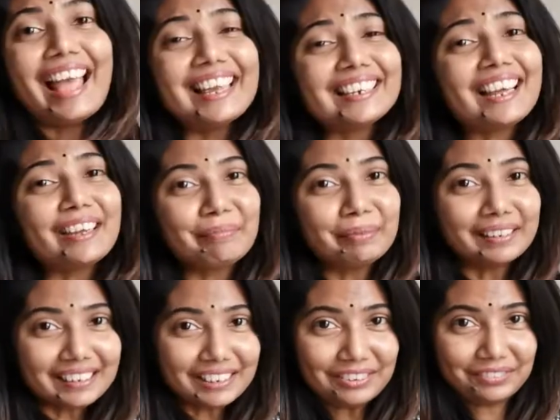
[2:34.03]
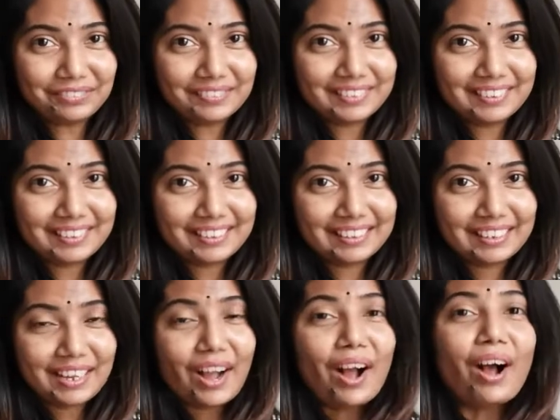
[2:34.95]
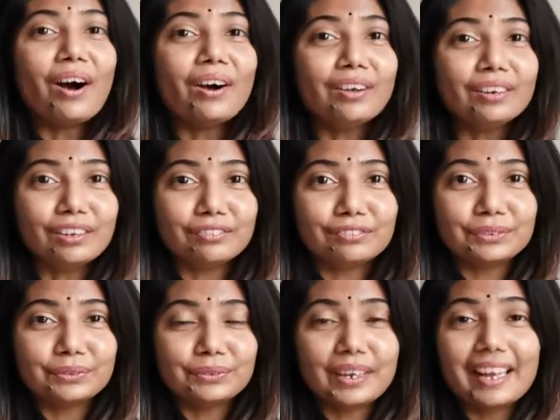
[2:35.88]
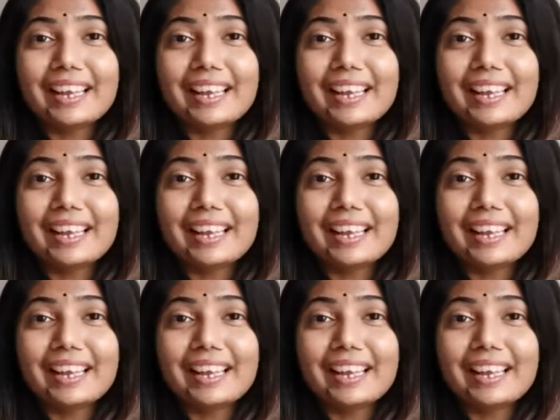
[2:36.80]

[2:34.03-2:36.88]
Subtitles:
And I believe all of you